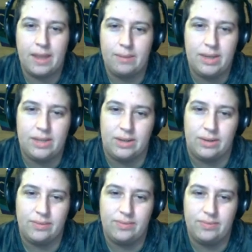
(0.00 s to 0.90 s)
Me
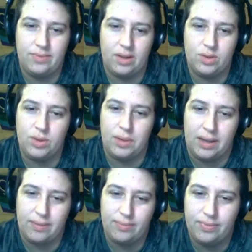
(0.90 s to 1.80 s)
too. I drew
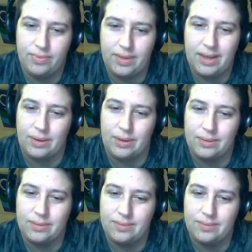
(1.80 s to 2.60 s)
that. Thank you.